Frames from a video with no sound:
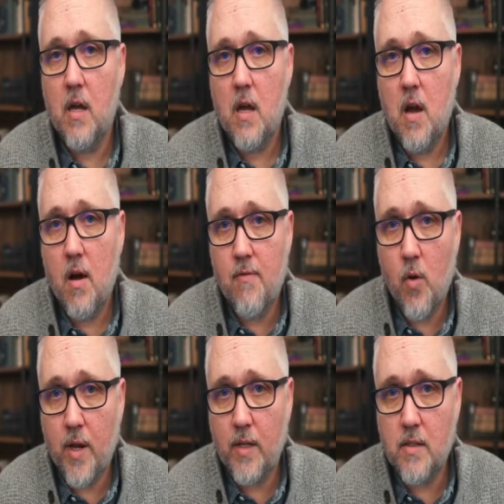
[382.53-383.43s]

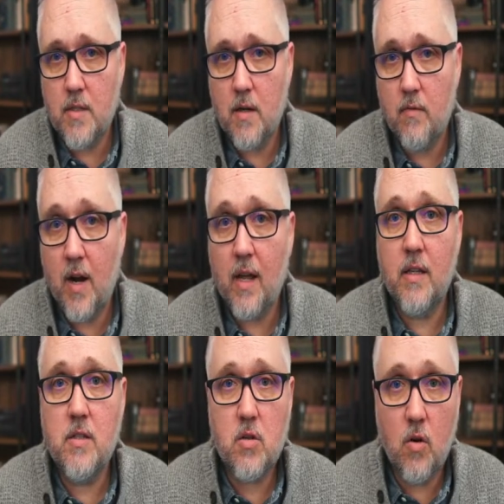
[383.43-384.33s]
avoidance of
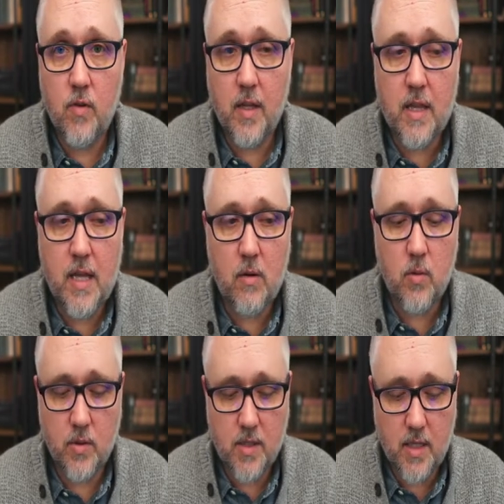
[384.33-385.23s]
violence. Hopefully that
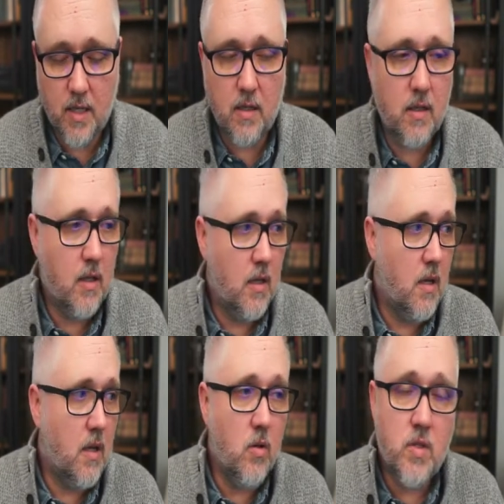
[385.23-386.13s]
will stick.
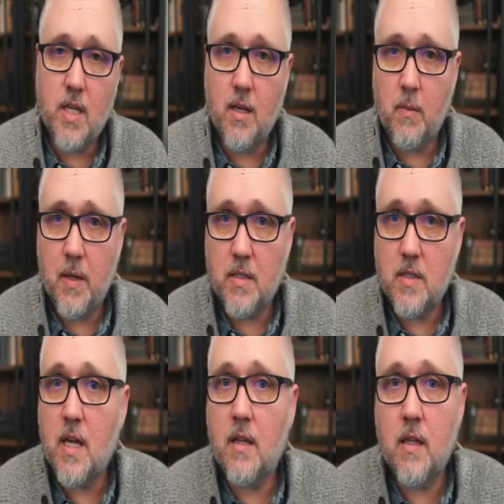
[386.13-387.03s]
UCDP is
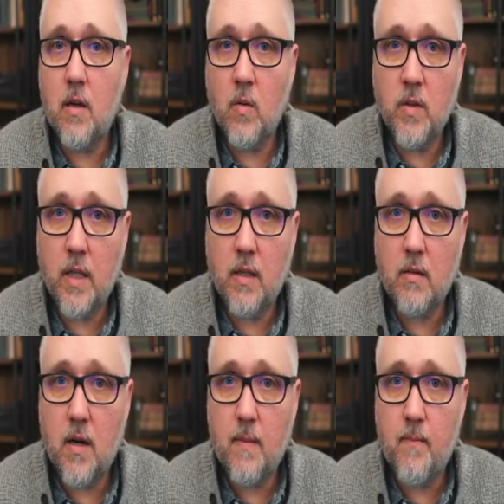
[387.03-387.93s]
not the only
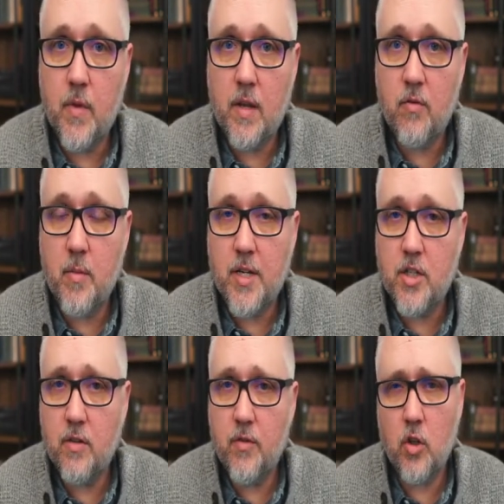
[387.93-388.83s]

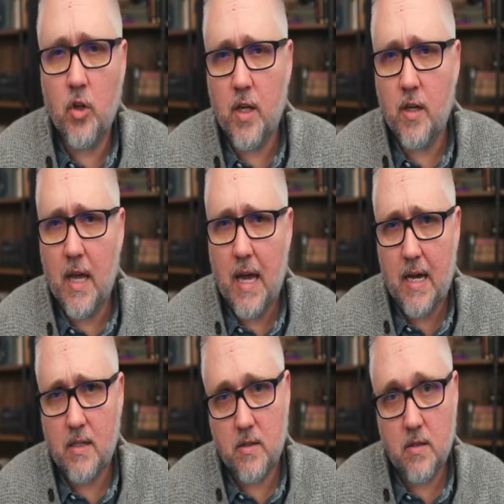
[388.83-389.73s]
information. If you're looking
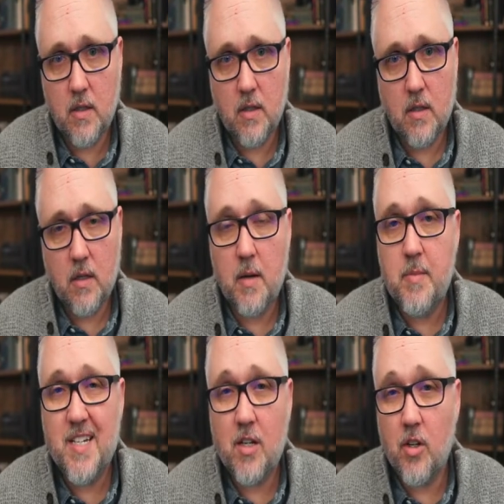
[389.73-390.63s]
at a
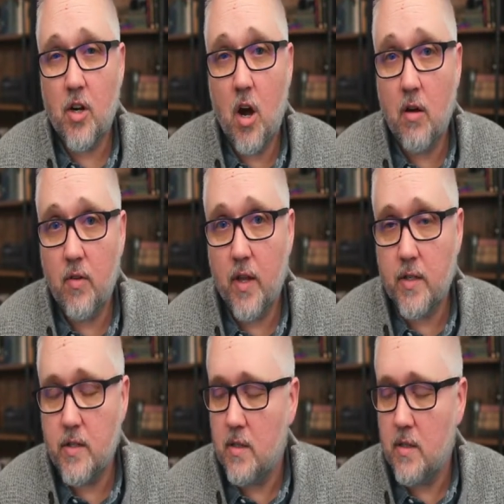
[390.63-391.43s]
particular conflict